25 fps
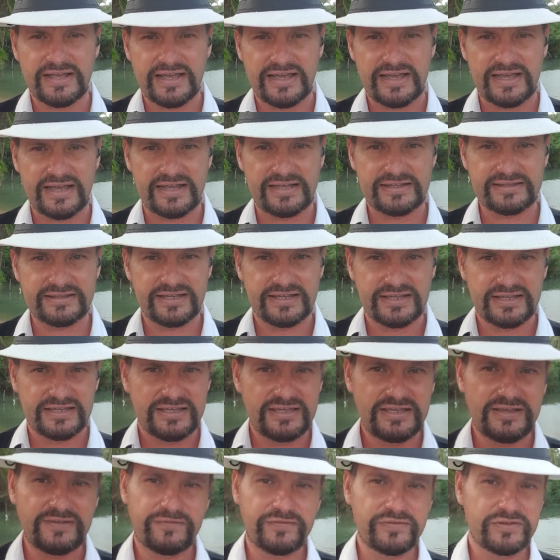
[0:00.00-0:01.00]
And
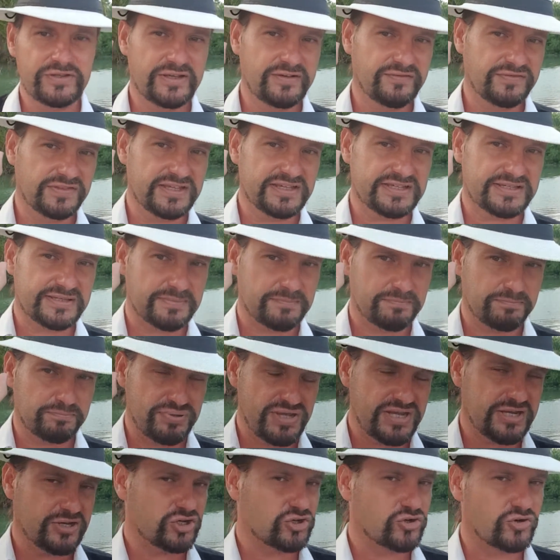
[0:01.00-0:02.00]
even if this
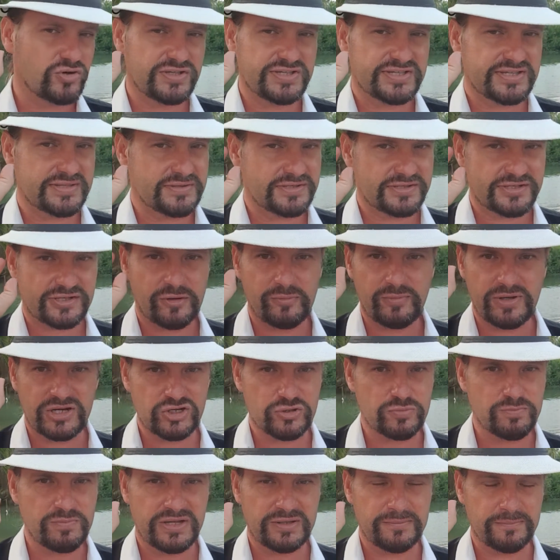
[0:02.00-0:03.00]
picture is so much
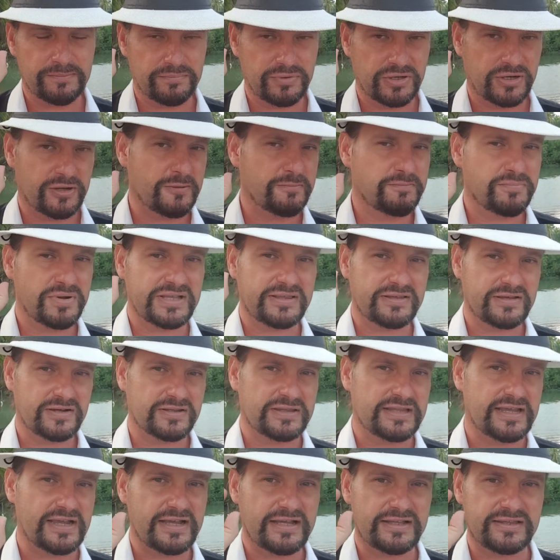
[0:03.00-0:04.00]
better
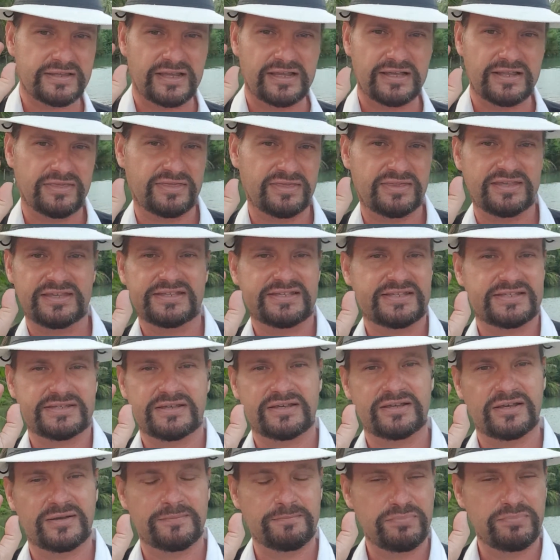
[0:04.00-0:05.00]
done, and this
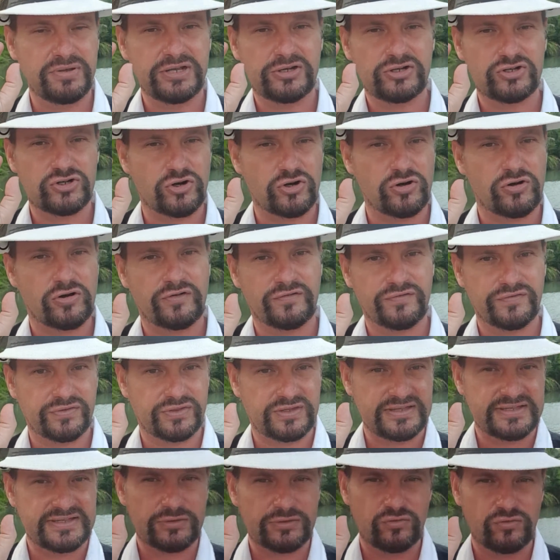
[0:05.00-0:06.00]
picture of
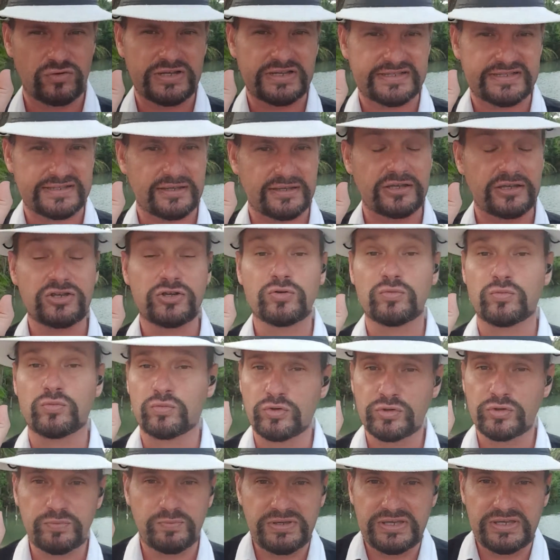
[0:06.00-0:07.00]
this Greek statue
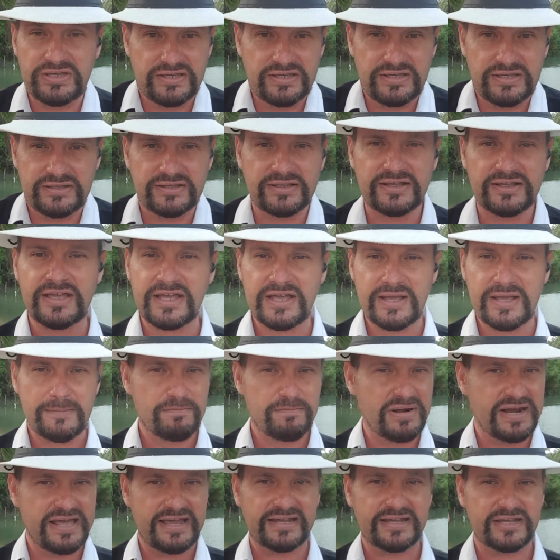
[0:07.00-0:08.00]
would be in
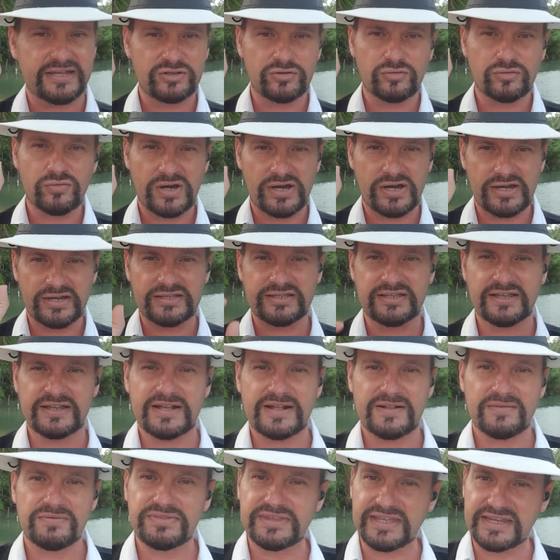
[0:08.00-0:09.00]
black and white,
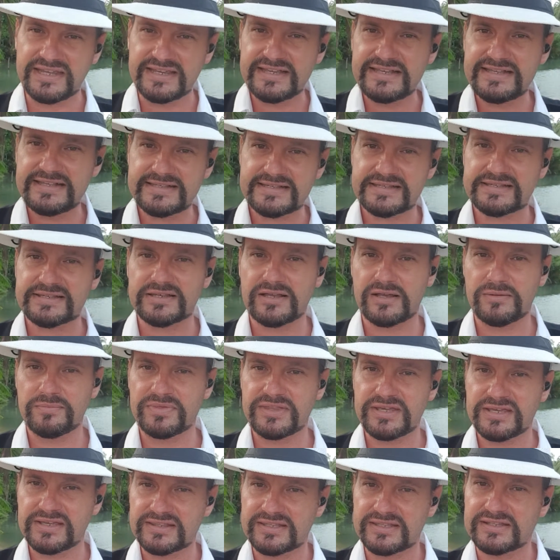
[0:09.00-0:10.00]
there is
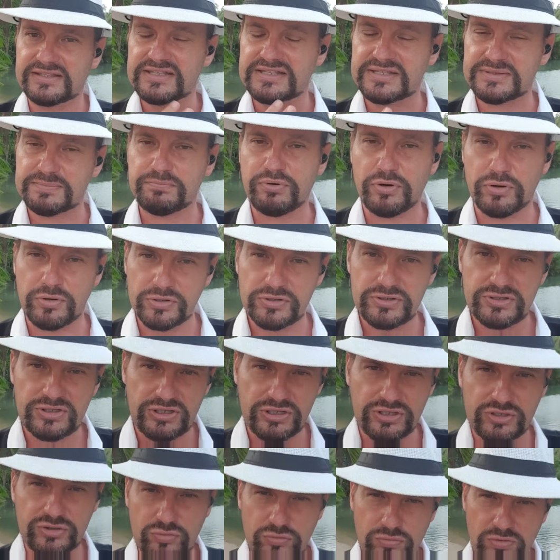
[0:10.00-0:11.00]
something that is
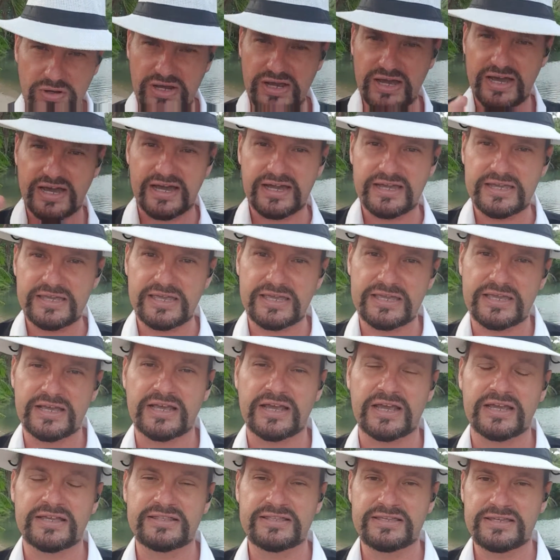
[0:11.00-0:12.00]
pointing to a higher
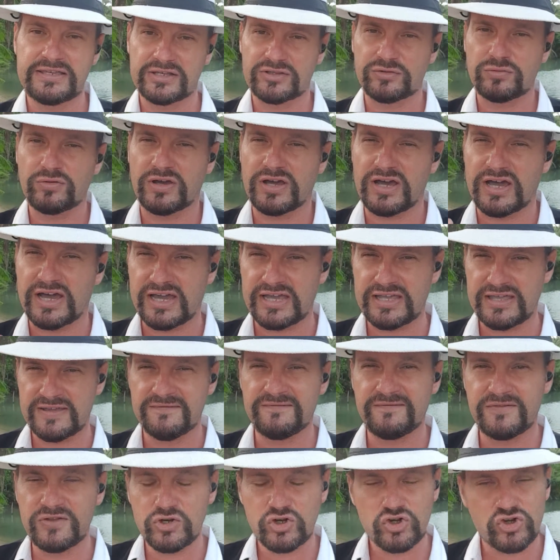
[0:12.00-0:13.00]
idea, to a higher
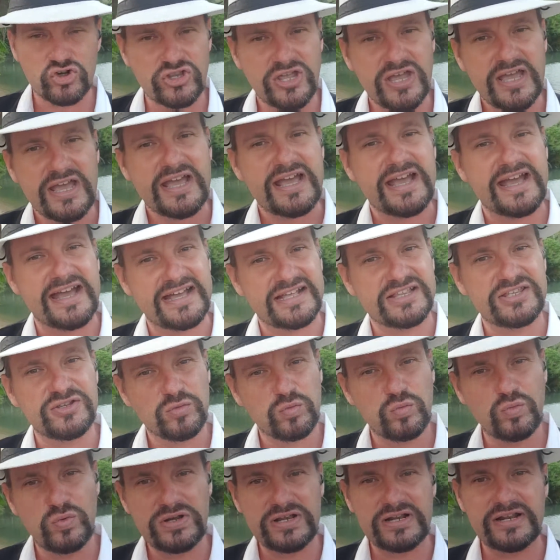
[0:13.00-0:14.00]
vision, and
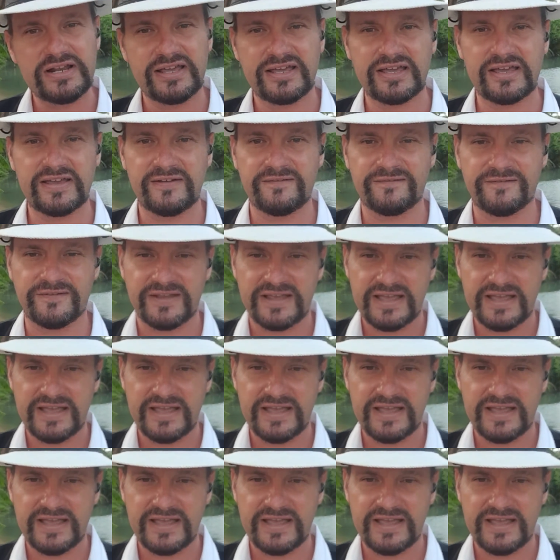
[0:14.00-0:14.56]
will have